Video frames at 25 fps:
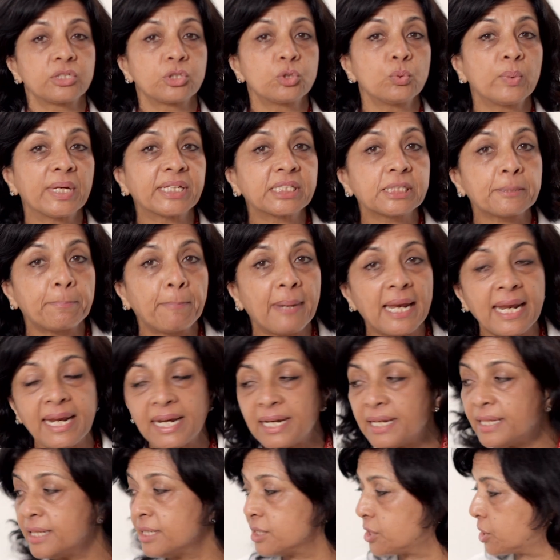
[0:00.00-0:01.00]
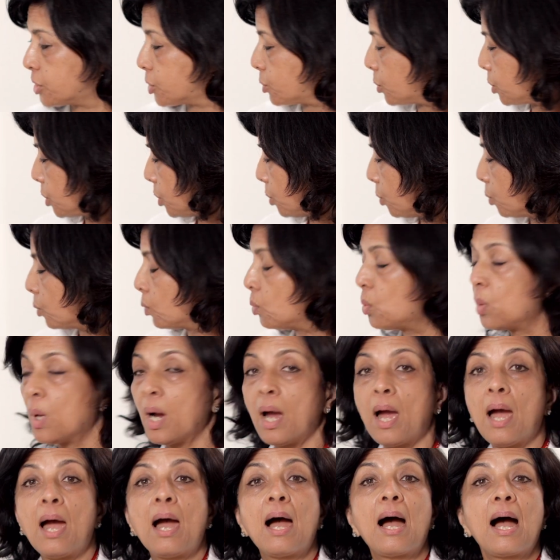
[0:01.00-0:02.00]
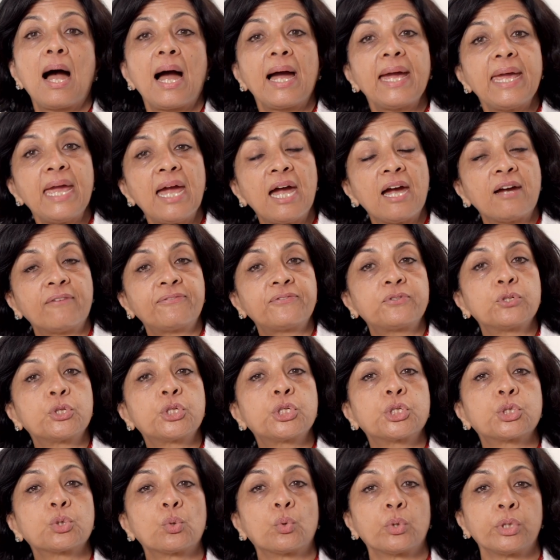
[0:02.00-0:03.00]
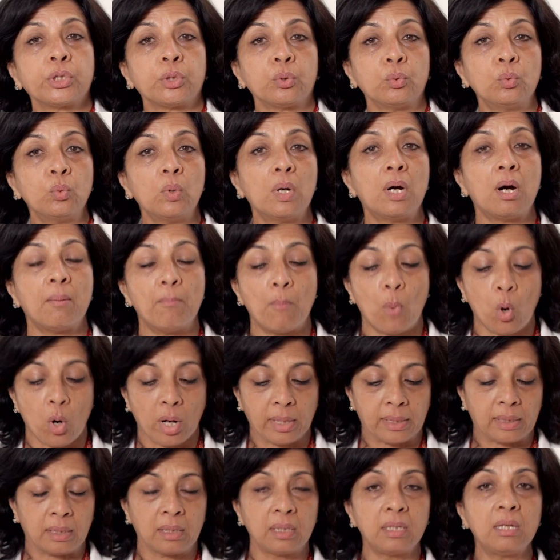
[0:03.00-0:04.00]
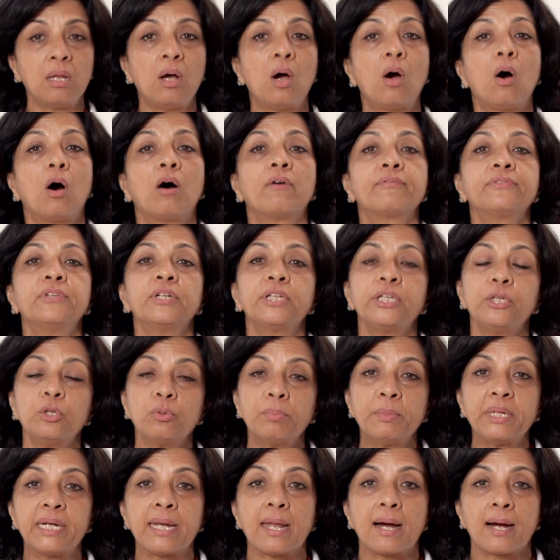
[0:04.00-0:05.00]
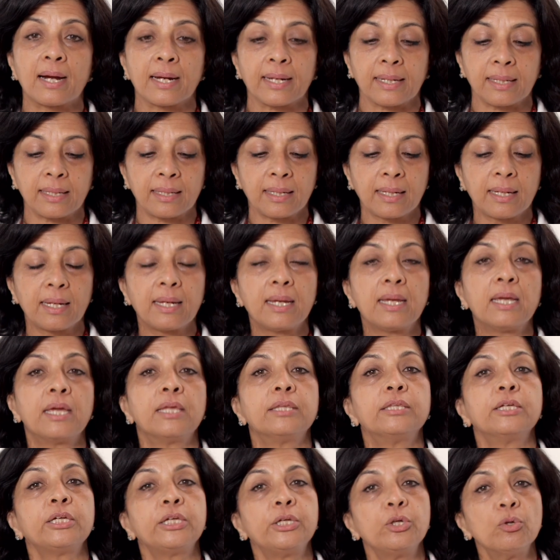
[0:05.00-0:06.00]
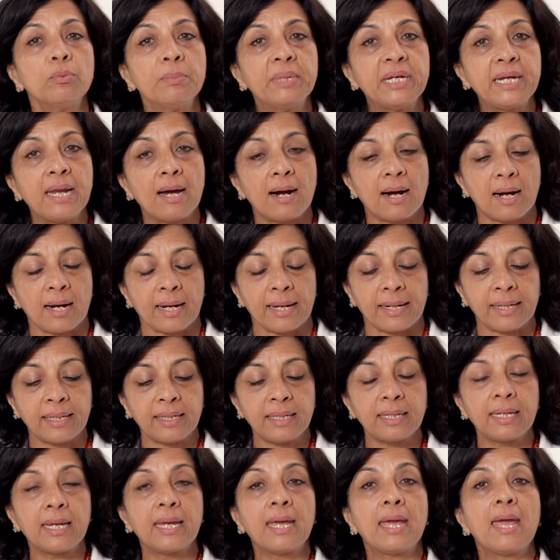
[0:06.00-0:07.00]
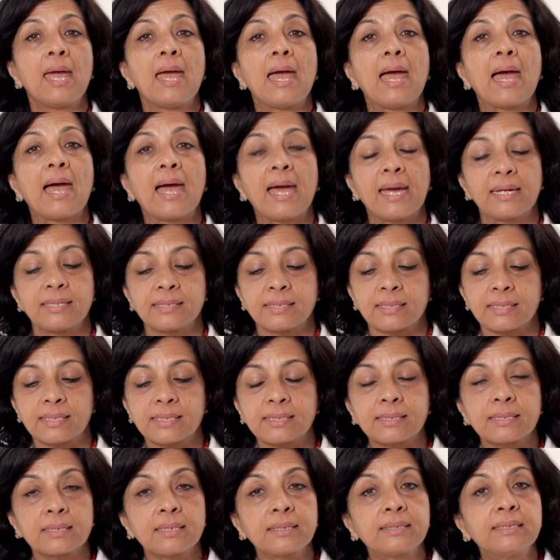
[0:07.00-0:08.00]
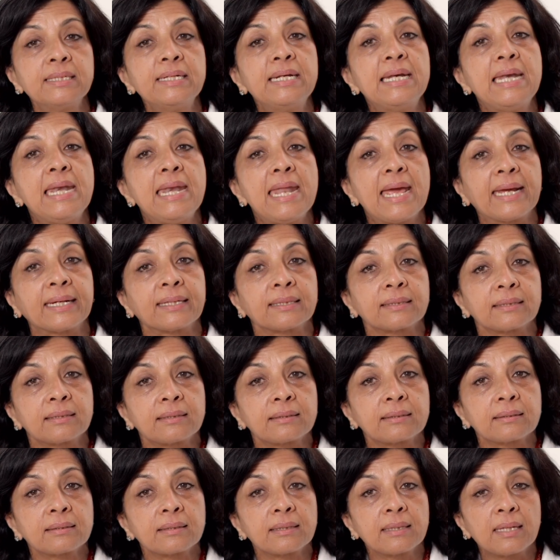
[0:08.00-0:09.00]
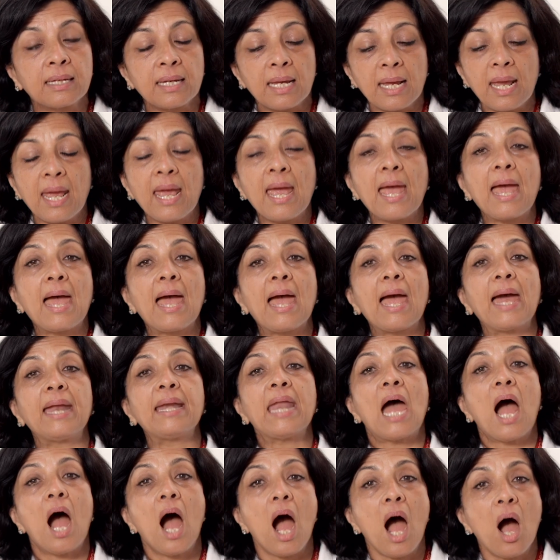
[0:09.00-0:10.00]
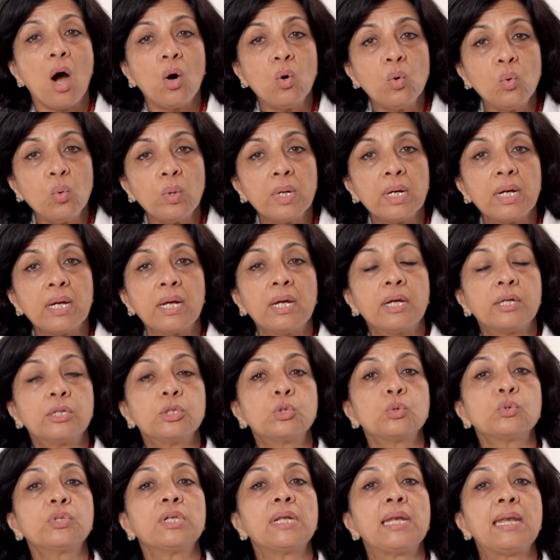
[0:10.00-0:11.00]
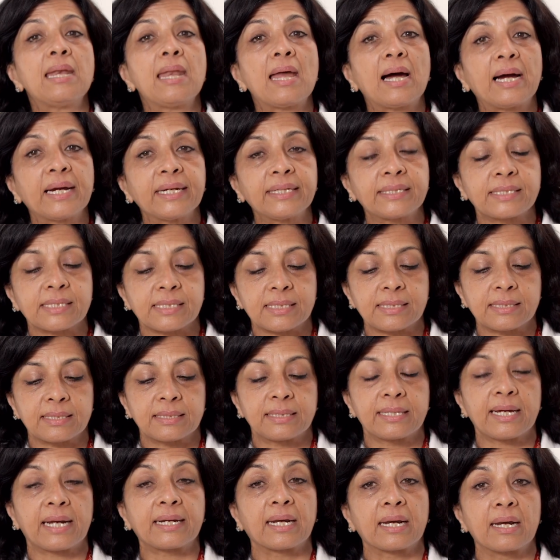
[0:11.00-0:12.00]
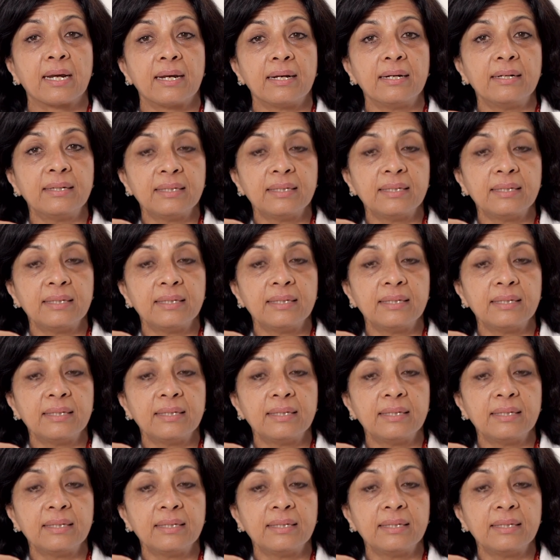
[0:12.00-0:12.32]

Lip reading: To explain this to you, I have to show you a model of the human eye. The human eye has a certain length. And how do the lights that